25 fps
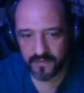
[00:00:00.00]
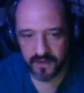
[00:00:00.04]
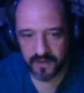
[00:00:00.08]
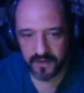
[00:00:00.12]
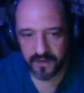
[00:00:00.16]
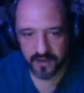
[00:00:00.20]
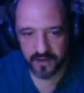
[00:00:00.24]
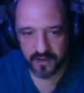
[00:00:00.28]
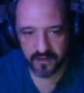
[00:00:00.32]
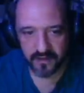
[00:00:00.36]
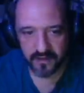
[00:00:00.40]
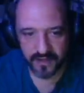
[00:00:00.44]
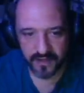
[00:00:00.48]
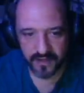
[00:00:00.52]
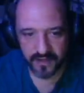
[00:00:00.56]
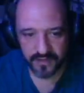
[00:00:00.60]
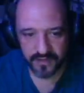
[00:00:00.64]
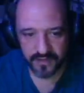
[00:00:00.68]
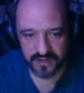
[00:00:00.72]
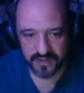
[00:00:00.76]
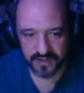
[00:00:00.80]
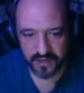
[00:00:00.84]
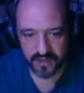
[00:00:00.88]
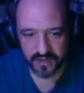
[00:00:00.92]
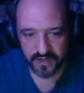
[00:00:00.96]
These
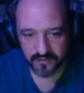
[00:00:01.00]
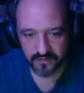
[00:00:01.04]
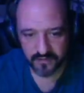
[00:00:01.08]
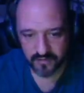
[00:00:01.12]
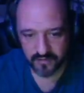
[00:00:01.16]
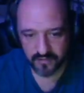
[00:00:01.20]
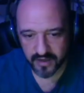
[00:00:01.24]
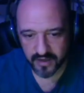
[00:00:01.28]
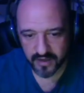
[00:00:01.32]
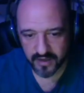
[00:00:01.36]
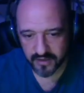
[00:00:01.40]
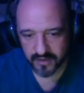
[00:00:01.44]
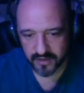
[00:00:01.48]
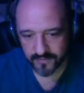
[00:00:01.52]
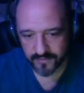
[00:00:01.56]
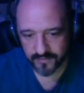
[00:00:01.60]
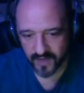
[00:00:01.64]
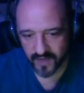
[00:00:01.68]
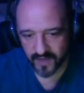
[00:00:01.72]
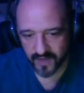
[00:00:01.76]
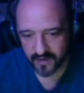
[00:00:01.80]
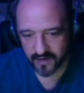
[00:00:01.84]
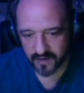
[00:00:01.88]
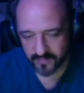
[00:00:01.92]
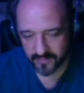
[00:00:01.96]
ones are
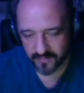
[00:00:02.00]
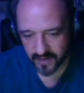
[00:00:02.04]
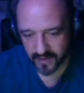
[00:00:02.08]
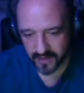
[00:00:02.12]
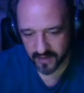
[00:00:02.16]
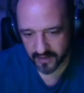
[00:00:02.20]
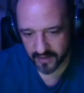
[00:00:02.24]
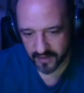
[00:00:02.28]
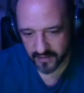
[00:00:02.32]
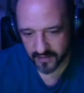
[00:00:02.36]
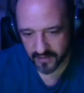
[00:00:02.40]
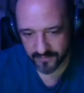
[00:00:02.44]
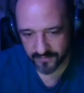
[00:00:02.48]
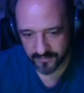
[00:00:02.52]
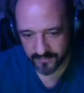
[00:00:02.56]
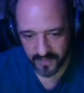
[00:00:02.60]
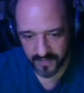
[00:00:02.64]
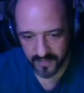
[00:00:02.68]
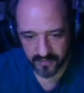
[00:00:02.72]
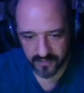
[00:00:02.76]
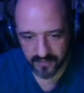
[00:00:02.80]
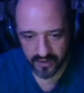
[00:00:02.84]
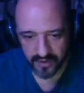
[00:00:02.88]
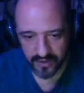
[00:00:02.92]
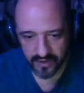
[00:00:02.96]
my
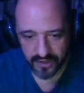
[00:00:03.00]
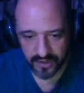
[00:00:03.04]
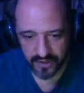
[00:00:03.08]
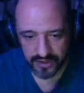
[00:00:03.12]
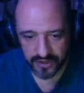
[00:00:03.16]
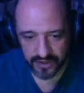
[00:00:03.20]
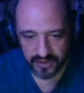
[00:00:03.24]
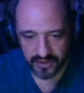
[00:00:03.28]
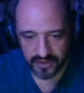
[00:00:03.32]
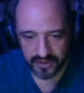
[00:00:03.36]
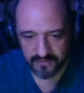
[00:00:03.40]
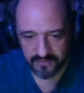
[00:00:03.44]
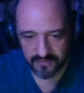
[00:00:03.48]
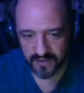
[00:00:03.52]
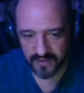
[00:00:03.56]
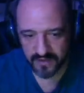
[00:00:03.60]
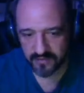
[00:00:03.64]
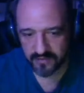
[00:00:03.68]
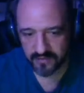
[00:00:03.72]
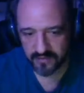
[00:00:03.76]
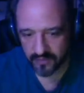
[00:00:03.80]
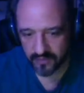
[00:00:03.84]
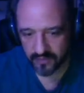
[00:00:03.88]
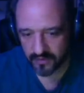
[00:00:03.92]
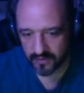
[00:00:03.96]
ammunition. If I need
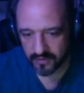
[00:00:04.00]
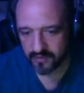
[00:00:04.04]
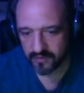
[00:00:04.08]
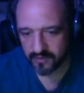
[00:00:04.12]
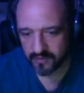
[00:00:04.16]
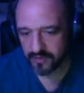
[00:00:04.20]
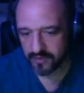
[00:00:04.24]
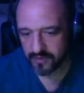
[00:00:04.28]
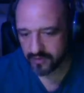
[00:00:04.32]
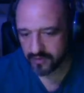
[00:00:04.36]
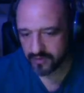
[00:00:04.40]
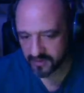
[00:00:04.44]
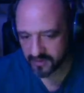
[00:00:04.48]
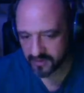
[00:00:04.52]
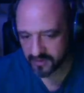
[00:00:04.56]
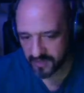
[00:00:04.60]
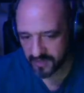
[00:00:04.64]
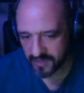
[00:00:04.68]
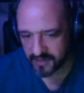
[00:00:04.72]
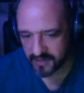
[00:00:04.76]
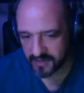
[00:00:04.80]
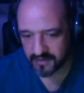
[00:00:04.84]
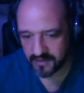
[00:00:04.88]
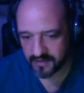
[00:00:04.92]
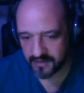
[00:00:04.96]
more, I'm going to
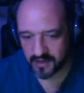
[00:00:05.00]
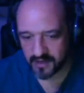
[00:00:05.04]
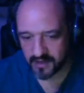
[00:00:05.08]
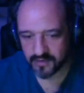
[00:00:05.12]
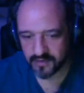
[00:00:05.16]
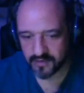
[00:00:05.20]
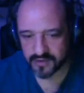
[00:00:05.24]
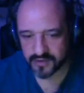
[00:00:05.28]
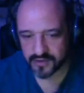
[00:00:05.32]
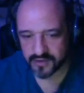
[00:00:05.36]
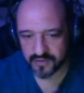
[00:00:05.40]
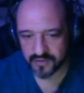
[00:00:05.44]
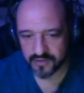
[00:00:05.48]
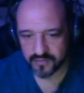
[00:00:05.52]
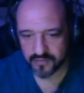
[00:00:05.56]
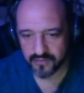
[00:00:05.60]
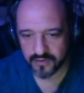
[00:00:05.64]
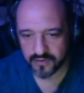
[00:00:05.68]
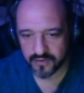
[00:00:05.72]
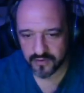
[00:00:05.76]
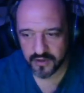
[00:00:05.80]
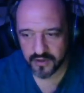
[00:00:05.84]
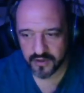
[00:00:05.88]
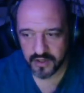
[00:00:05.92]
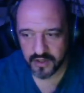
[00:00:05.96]
expand down this way more.
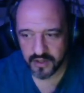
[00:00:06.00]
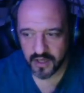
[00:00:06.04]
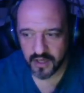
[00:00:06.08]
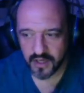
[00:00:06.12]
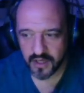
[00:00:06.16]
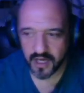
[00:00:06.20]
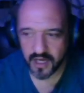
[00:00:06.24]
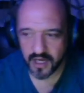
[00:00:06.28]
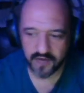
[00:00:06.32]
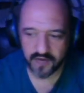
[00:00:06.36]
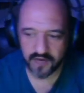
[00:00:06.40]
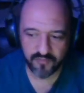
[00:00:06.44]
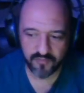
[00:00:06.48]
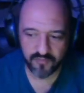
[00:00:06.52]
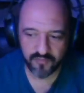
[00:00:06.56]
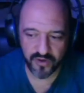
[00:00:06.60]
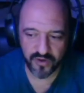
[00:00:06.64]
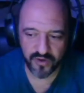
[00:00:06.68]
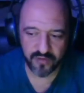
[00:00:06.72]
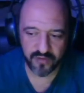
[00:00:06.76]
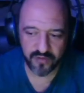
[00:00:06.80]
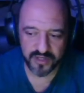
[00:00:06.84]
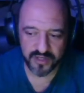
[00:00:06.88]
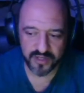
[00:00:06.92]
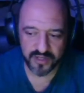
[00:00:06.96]
I have
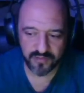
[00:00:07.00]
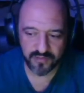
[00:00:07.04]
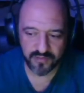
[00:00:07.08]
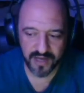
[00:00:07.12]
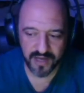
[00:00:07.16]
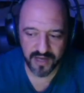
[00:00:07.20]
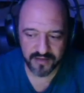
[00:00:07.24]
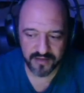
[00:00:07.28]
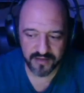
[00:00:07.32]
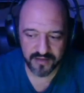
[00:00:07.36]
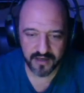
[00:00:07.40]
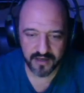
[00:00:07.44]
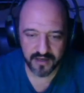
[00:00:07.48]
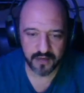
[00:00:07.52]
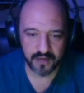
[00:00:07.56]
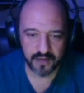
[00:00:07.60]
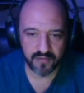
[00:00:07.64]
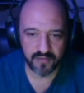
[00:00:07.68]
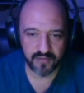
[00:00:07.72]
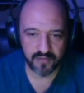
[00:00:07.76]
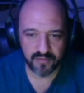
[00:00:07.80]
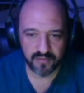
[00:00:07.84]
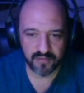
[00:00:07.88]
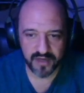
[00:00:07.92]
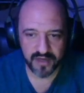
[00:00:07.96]
pretty much planned out
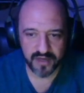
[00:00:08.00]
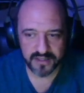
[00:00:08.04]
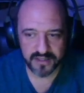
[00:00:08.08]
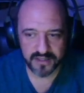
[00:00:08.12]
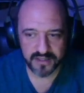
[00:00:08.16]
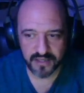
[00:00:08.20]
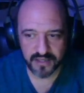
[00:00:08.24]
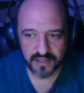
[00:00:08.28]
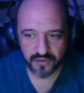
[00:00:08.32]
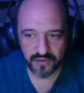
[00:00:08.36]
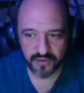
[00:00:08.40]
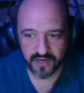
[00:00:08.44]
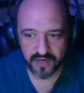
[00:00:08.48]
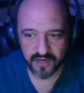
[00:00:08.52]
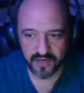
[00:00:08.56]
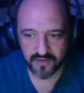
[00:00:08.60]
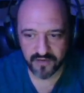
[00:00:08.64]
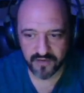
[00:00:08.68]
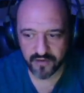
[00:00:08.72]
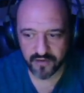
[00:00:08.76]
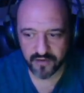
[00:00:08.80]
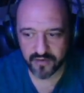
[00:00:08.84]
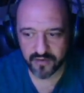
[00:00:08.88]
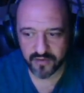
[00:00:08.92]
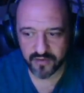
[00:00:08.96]
my base. I do have a
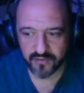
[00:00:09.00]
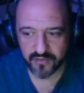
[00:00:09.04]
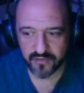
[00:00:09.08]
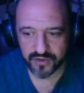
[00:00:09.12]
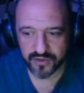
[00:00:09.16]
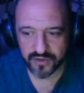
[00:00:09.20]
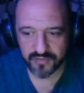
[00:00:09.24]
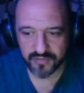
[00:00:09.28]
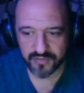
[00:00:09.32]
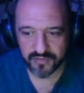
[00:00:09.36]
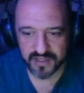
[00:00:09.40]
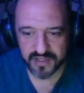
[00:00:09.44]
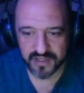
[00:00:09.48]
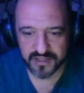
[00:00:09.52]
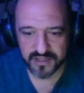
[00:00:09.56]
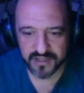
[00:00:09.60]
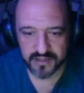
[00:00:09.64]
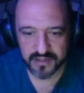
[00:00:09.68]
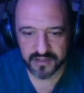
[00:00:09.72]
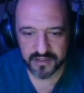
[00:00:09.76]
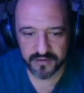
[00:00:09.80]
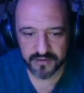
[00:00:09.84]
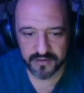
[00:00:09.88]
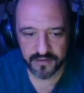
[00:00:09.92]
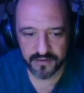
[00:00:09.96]
little bit more space
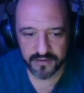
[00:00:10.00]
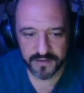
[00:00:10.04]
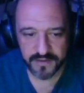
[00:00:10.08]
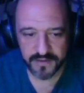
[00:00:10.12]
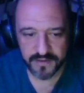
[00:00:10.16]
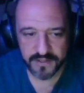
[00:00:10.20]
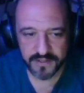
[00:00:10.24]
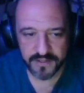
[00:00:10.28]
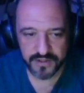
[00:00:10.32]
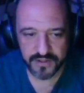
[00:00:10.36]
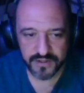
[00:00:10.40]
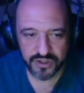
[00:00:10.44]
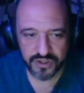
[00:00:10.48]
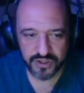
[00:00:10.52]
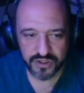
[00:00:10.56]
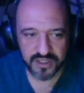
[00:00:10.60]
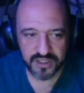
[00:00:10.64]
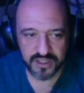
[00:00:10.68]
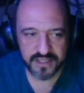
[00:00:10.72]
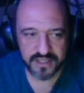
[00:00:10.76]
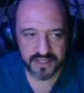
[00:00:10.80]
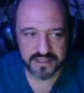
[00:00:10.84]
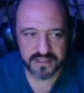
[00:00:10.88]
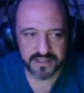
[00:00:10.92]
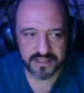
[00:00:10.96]
here, so in
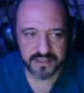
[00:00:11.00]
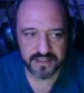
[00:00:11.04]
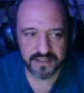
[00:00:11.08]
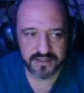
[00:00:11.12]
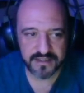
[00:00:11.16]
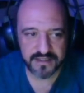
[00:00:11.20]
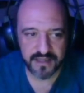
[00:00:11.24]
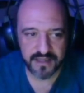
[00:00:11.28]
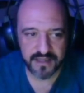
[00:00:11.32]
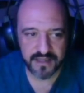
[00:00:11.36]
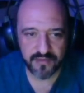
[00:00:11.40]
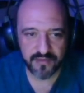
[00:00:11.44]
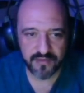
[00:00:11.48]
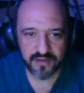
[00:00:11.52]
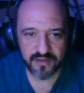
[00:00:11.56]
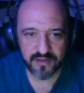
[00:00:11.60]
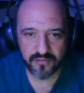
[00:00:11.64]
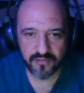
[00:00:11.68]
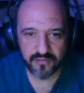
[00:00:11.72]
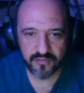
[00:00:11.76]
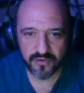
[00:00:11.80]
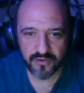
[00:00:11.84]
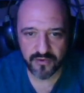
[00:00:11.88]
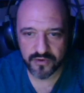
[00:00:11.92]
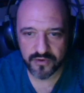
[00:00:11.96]
case I need something
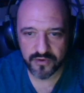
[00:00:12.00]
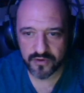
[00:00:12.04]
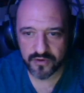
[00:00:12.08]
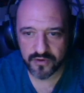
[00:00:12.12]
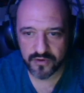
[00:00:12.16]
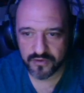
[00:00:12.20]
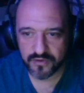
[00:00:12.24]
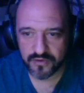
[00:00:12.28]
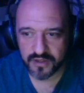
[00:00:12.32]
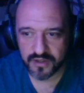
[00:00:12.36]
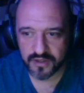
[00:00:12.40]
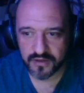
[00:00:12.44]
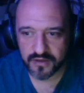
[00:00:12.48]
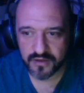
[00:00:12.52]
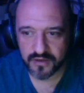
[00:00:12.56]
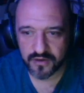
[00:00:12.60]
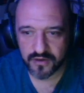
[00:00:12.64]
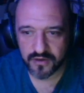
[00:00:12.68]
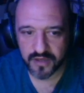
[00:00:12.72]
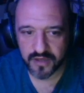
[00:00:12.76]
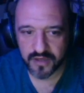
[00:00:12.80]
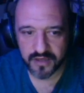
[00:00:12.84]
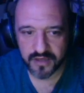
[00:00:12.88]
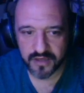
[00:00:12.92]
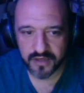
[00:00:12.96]
more, you can go
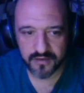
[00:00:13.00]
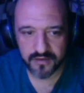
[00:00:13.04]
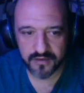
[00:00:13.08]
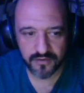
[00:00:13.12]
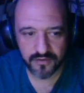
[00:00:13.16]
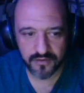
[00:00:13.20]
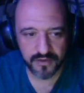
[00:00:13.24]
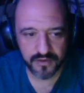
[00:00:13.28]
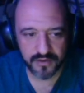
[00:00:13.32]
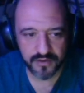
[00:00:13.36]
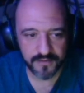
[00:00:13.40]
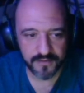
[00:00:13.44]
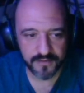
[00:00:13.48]
ahead and do it.